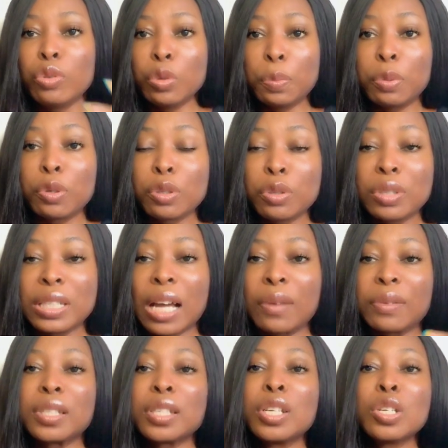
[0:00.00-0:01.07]
produce
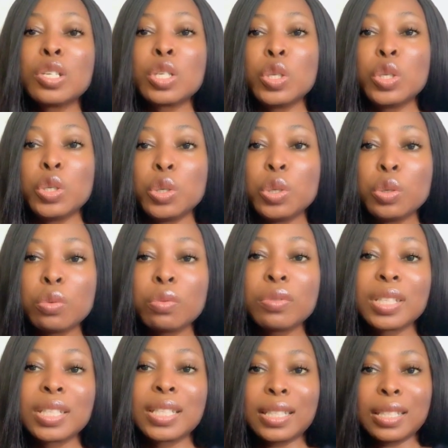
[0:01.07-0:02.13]
out new
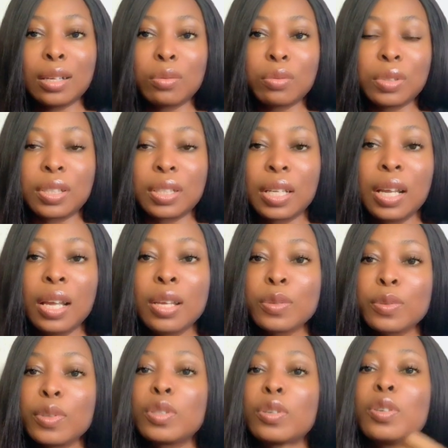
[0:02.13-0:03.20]
cells.
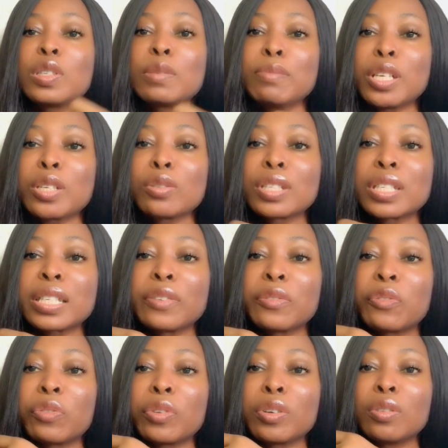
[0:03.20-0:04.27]
So it's going to make your skin
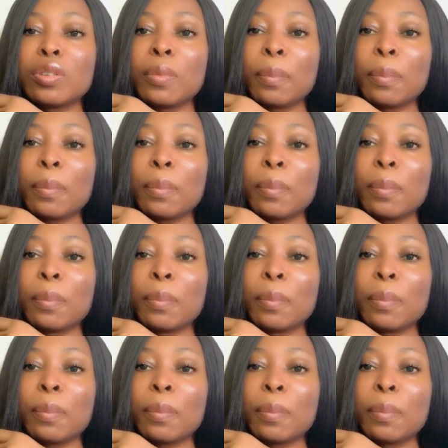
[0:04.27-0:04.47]
feel